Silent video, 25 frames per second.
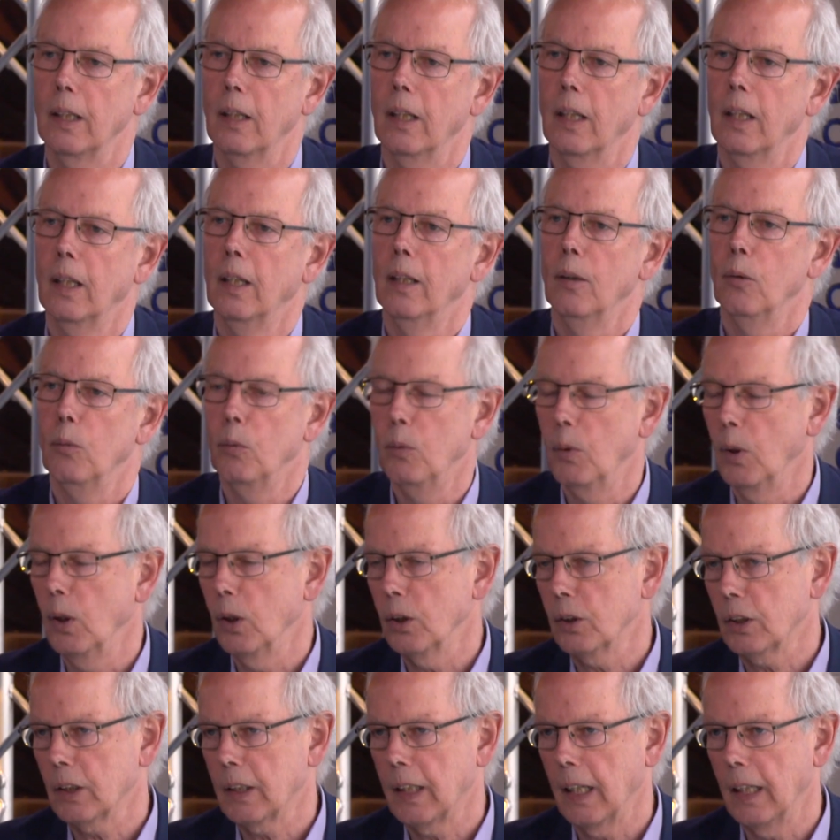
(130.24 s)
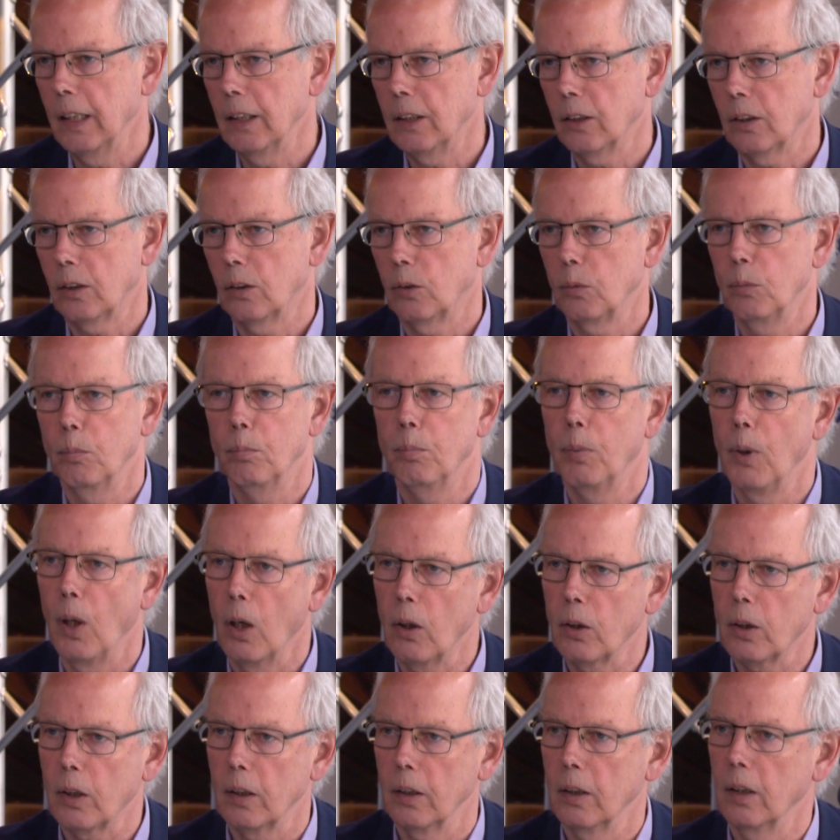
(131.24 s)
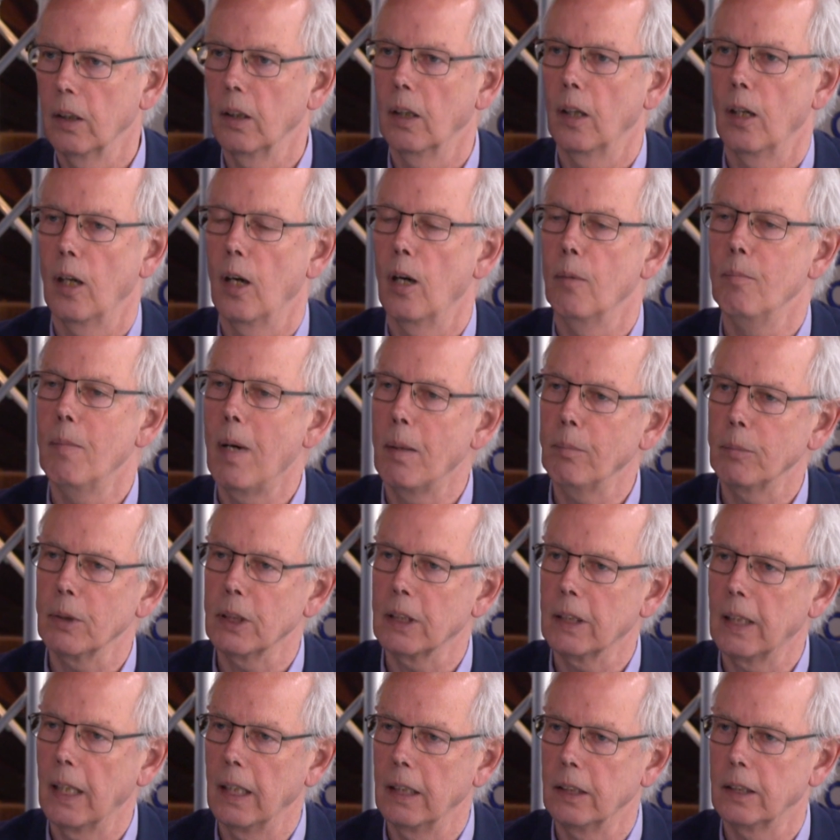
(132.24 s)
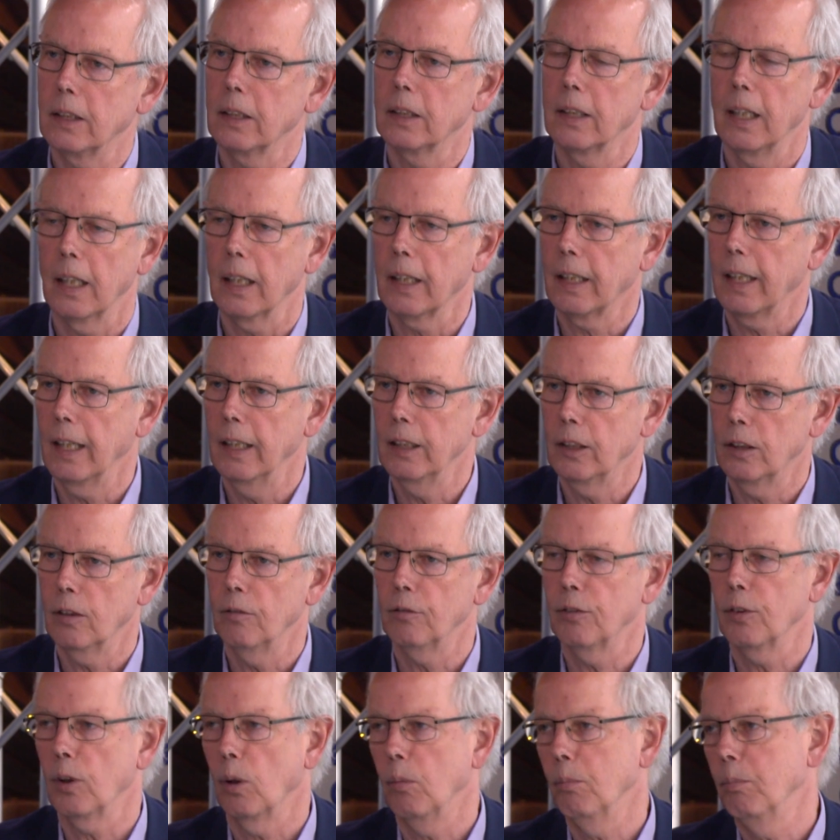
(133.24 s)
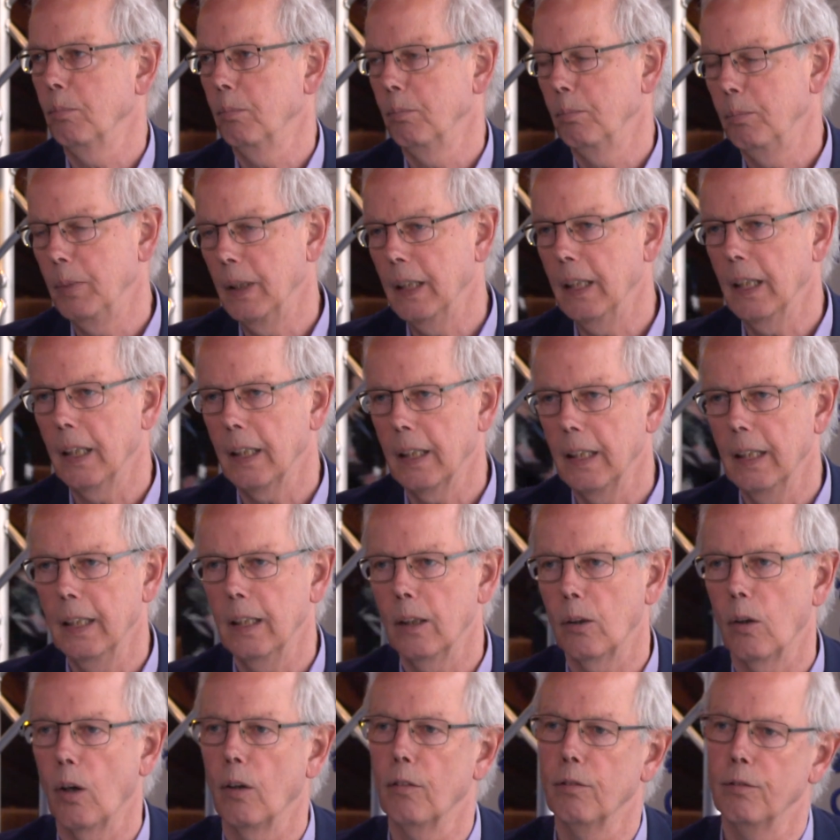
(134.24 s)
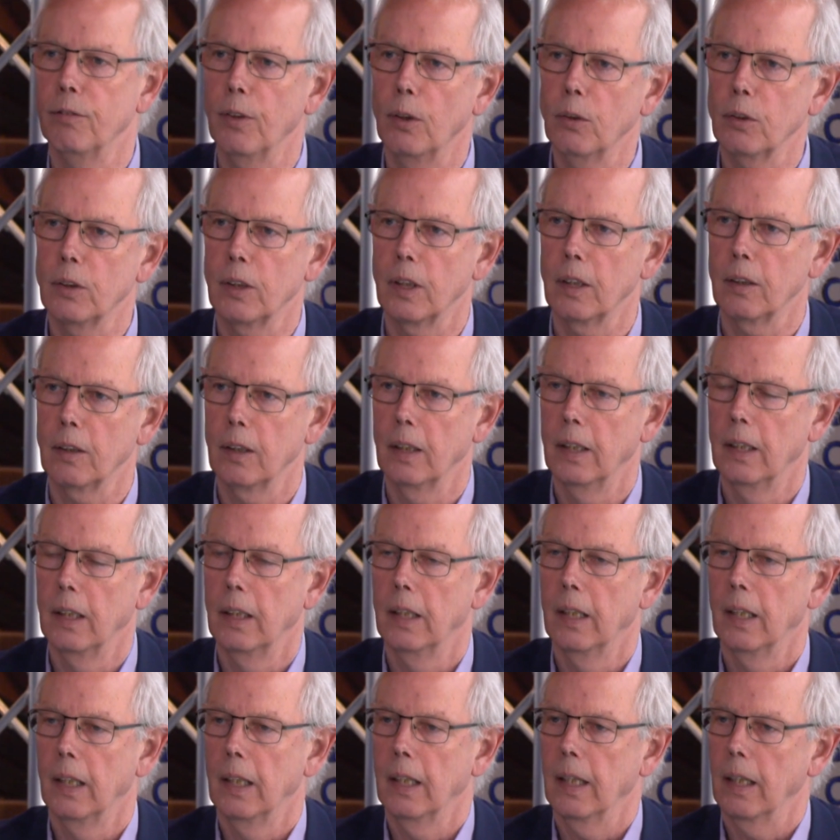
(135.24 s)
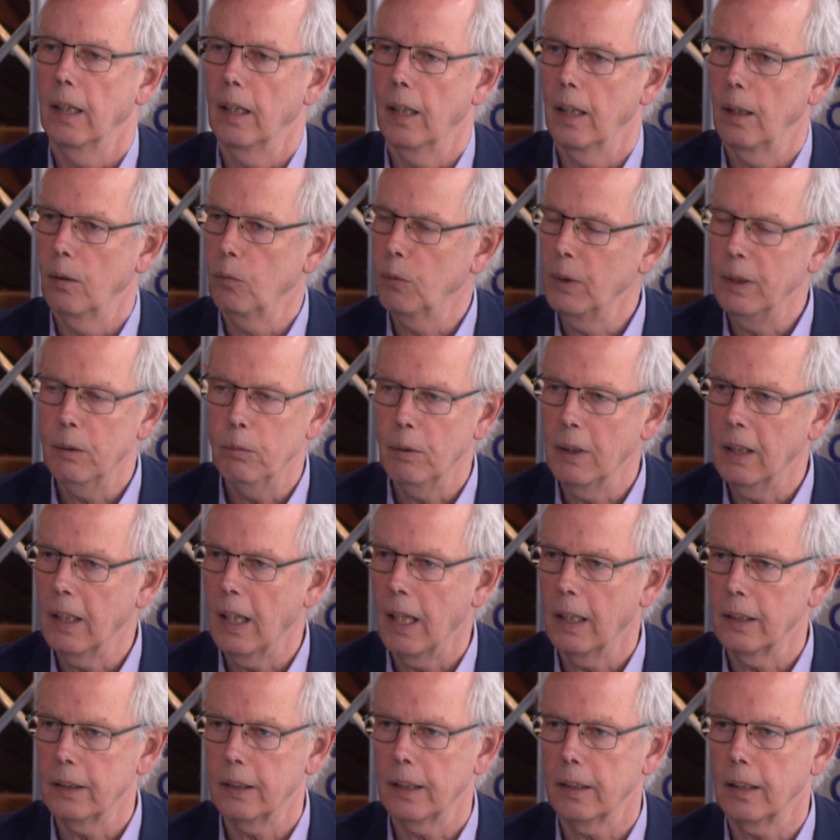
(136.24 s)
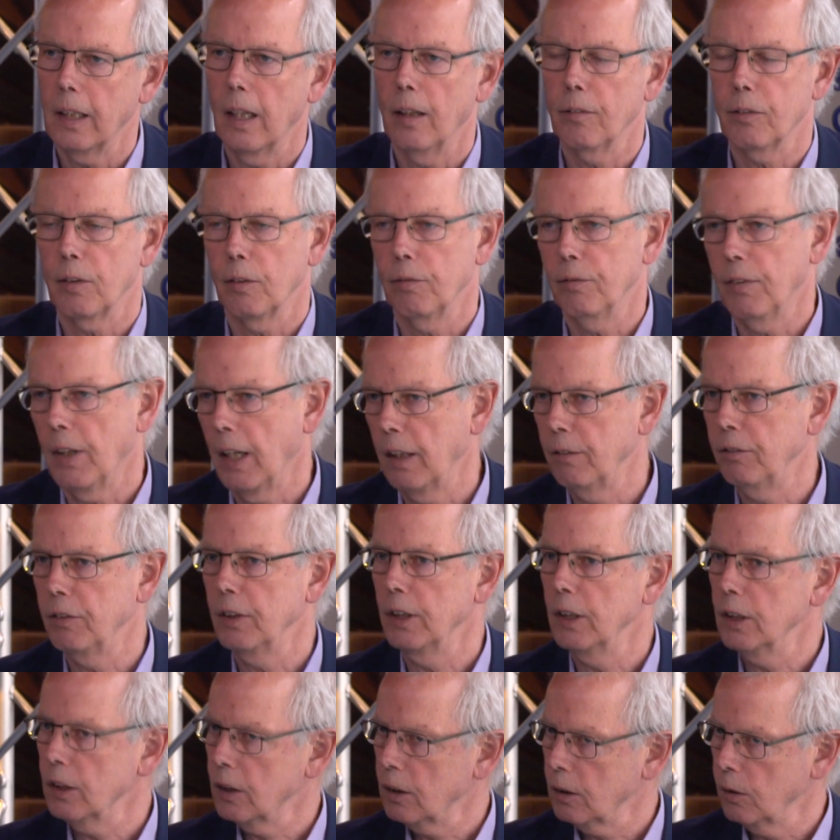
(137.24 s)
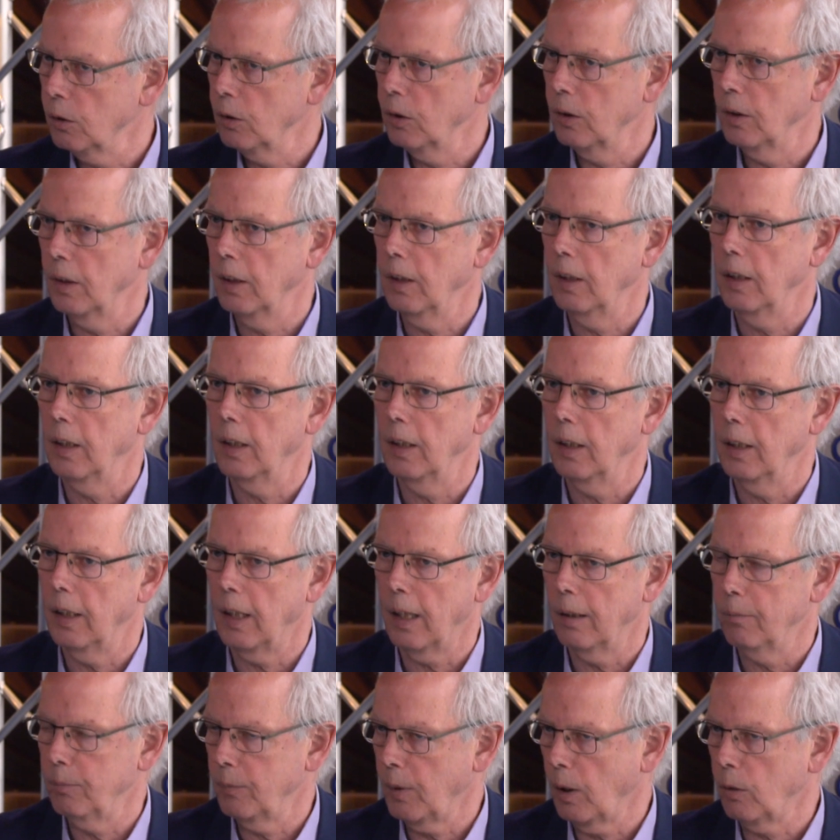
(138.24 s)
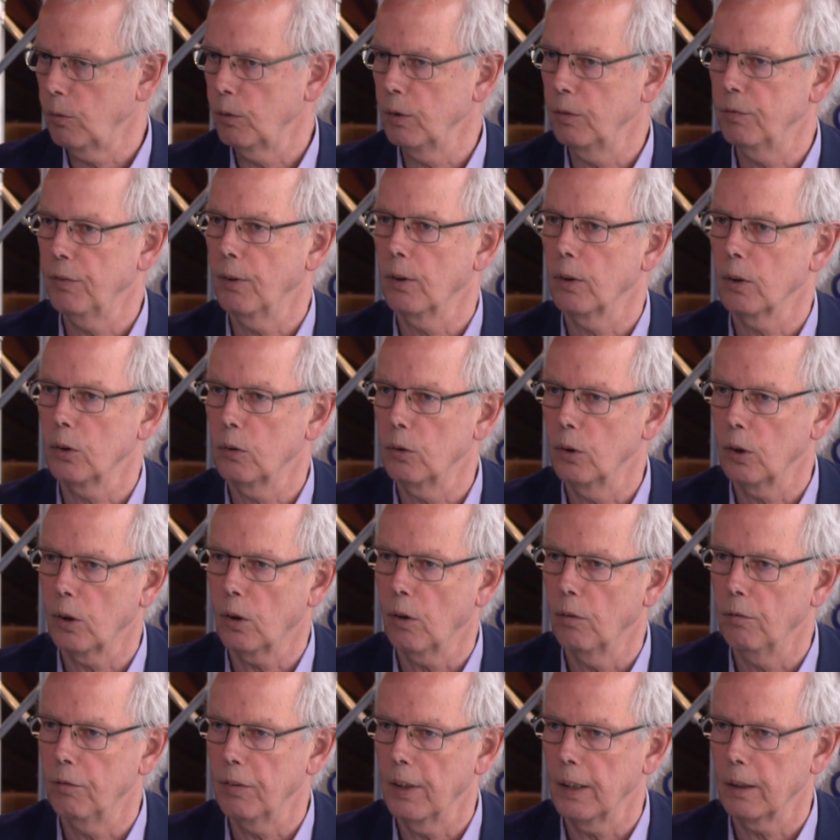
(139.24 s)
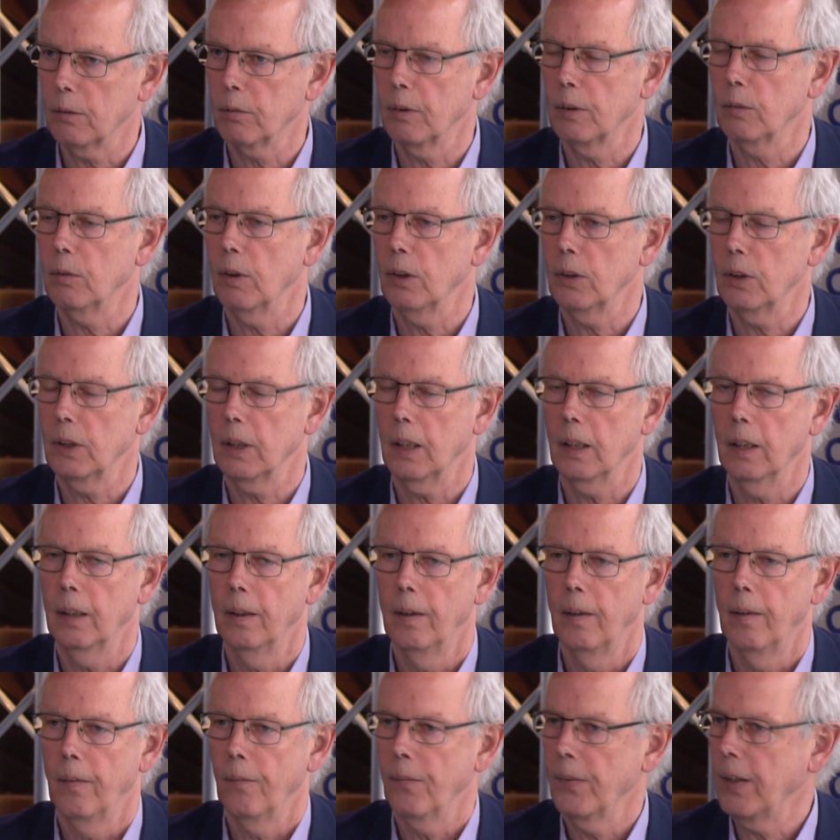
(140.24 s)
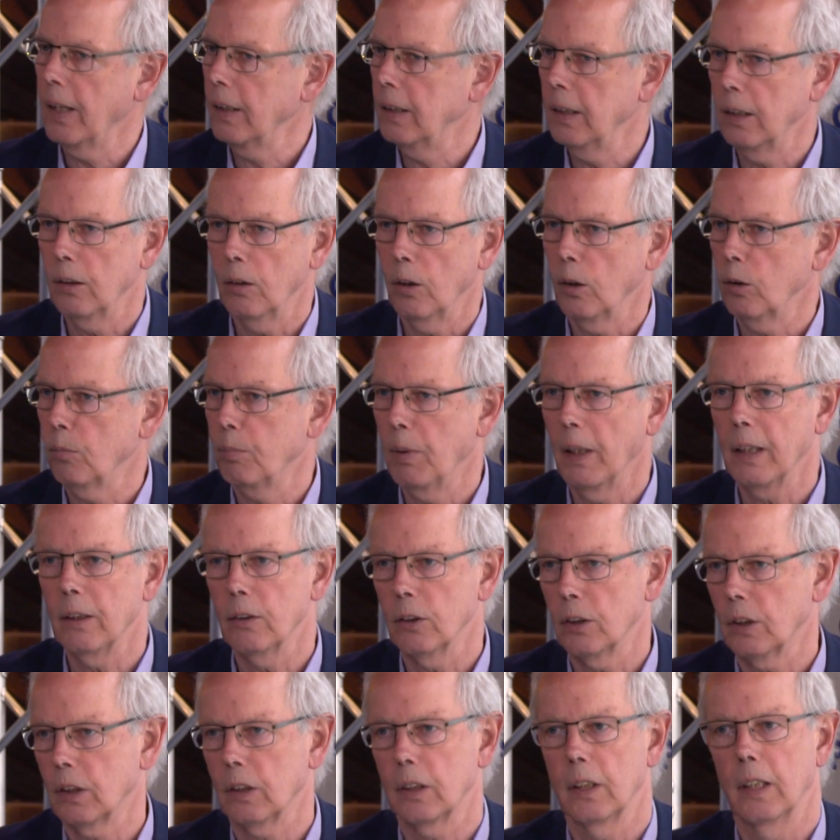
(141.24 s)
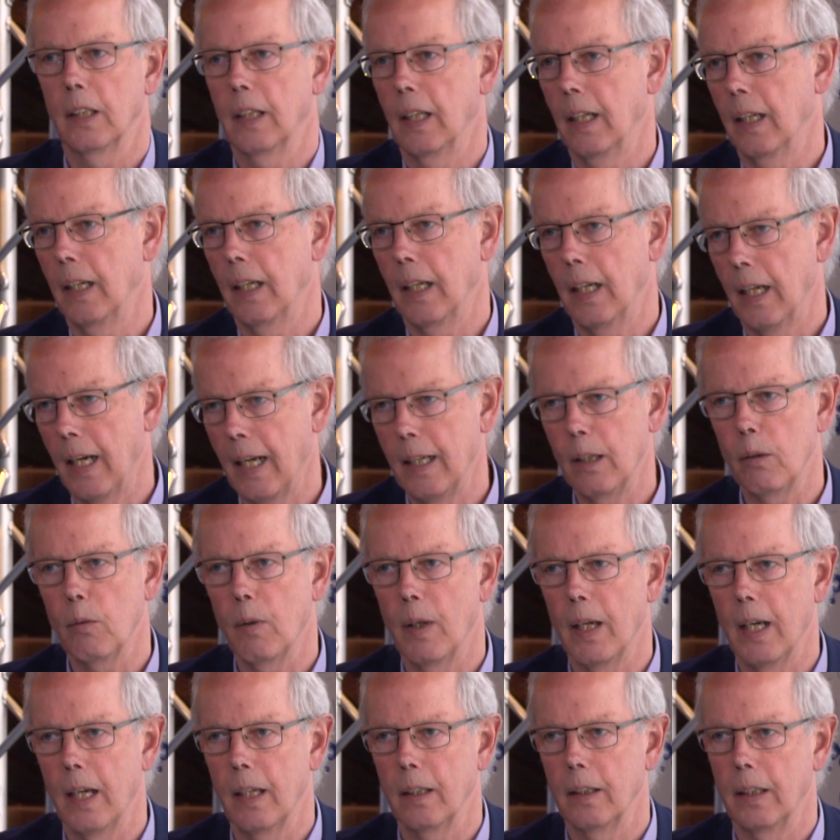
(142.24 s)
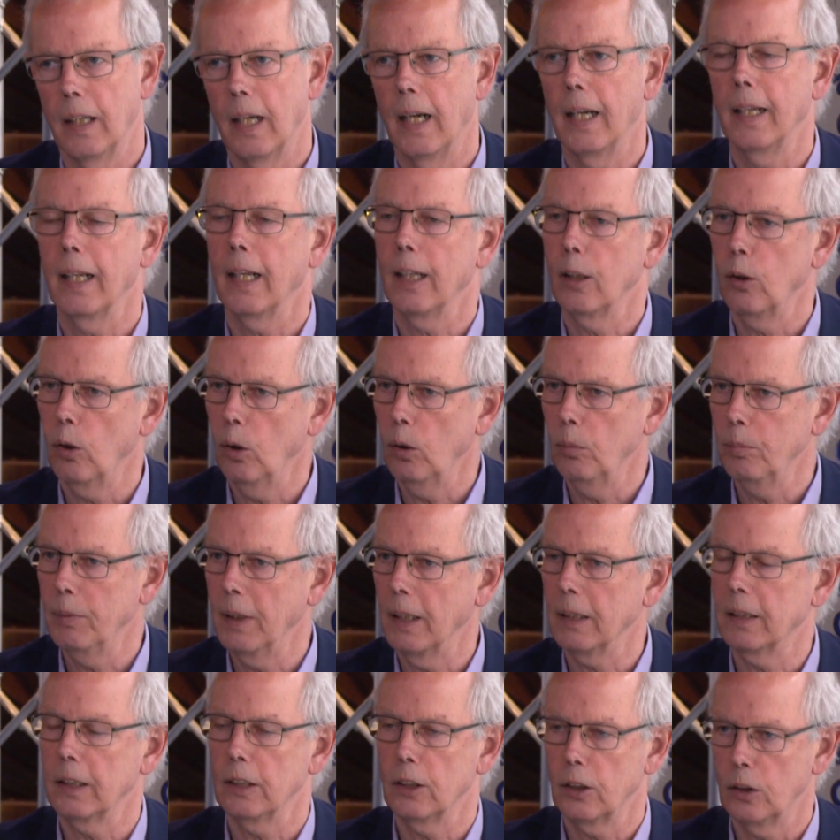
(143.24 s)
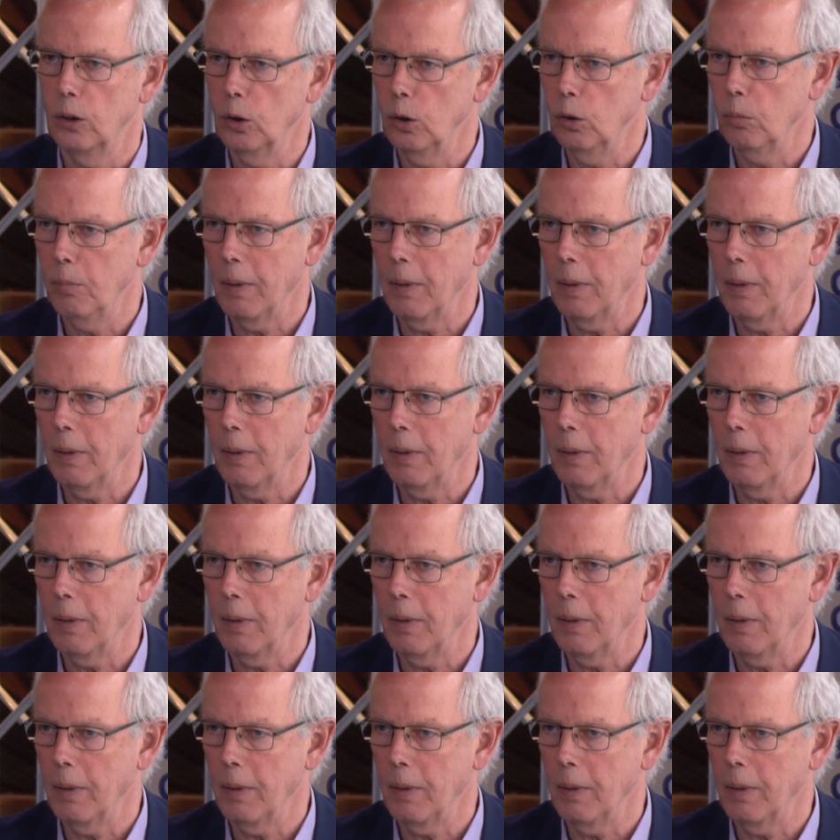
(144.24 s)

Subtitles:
the worst case, to block a member state's delegation from being here or voting. We realized that after 5 years, I'm now referring to the conflict with Russia, that did not bring us anywhere. And I hope that this new